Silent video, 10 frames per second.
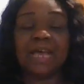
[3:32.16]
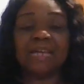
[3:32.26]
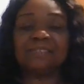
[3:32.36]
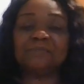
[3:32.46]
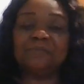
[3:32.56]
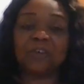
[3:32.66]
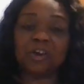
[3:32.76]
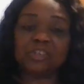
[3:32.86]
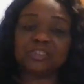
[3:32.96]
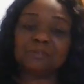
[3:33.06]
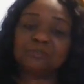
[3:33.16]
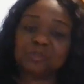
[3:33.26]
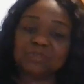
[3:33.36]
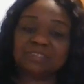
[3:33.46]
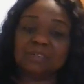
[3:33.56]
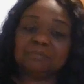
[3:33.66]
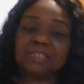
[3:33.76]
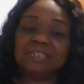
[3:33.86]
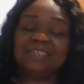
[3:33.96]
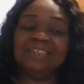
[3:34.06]
at the verge of doing
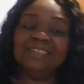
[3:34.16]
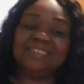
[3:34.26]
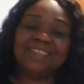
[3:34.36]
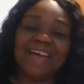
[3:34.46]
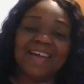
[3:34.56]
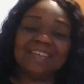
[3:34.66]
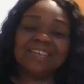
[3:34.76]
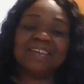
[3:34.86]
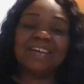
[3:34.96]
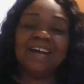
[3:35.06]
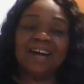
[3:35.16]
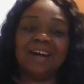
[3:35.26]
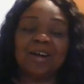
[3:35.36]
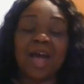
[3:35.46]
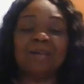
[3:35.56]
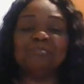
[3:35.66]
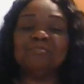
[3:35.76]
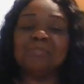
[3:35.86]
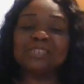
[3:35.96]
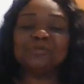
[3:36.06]
something that uh, I'd
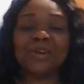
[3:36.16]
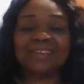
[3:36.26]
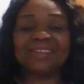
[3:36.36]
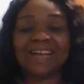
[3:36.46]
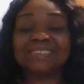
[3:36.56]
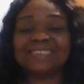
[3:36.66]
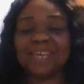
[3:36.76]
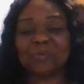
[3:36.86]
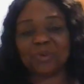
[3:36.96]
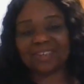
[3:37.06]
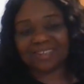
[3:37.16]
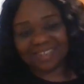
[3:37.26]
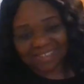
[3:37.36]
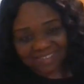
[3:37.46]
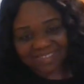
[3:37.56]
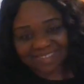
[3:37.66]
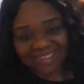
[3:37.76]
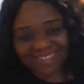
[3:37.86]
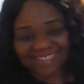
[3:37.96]
much rather not say what it is,